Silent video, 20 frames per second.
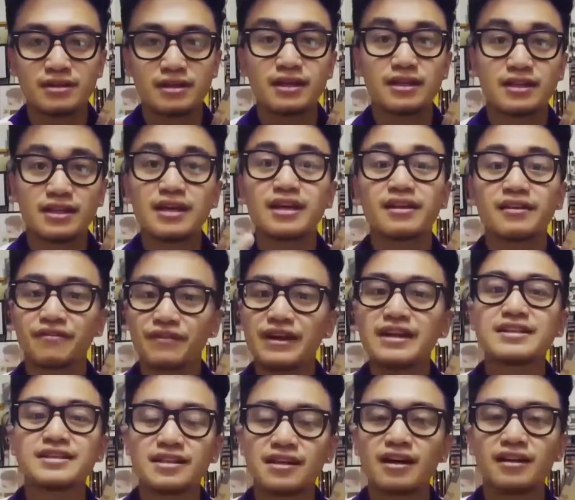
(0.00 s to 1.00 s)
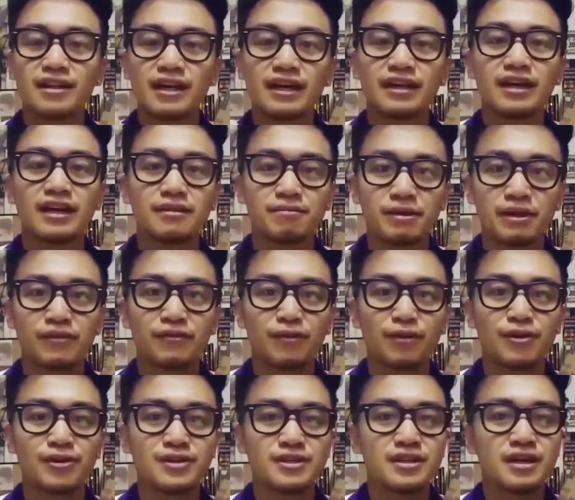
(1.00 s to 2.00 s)
It feels a lot like that, but of
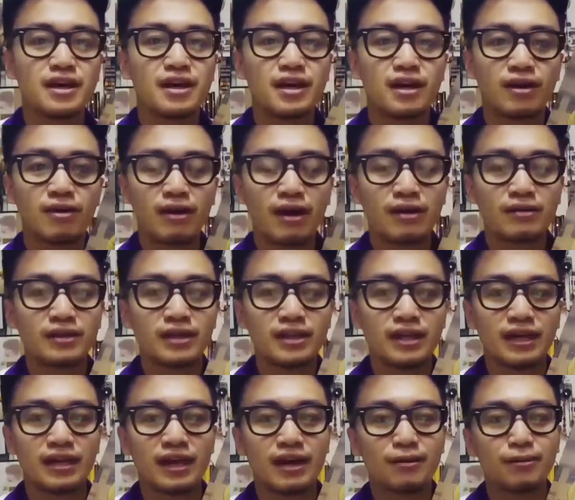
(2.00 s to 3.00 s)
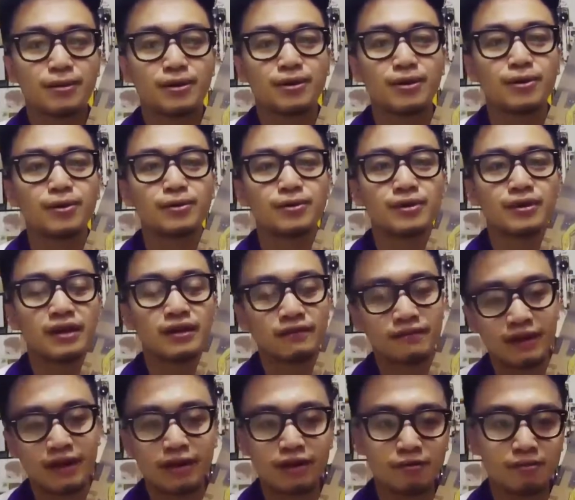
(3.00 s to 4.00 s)
course grounded in our own
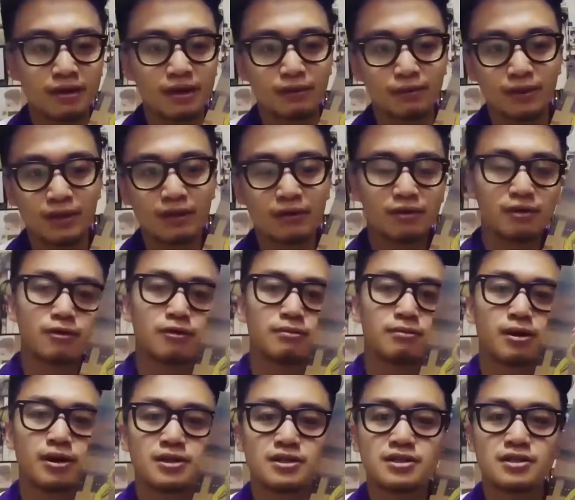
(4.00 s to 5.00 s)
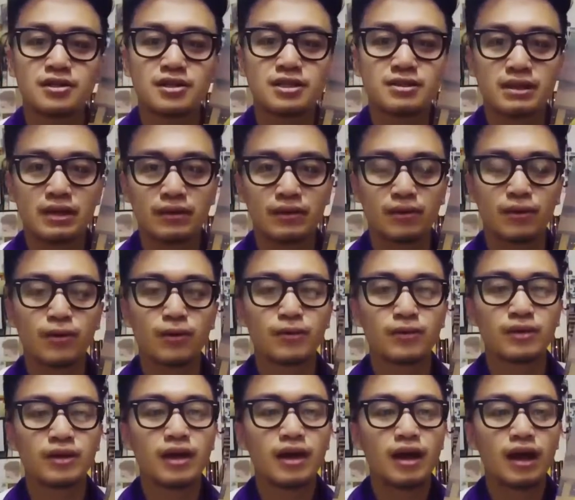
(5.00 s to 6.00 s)
environment, with our own monsters, with our
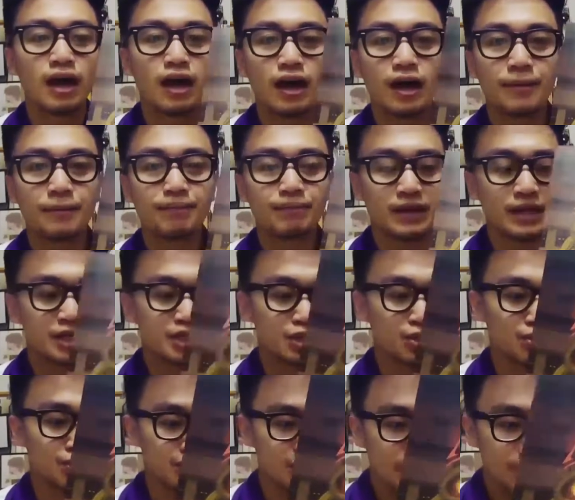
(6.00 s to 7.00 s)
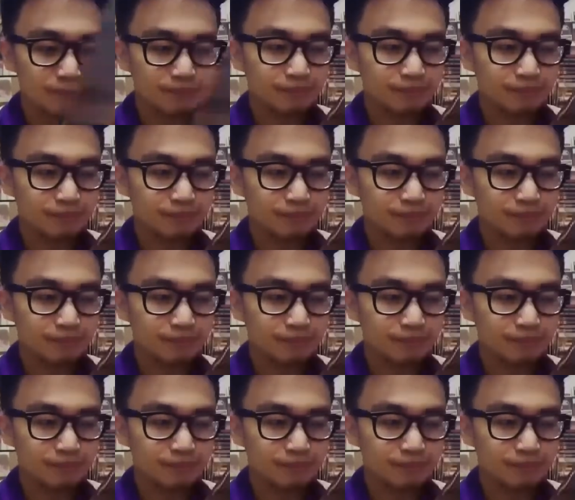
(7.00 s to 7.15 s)
own issues.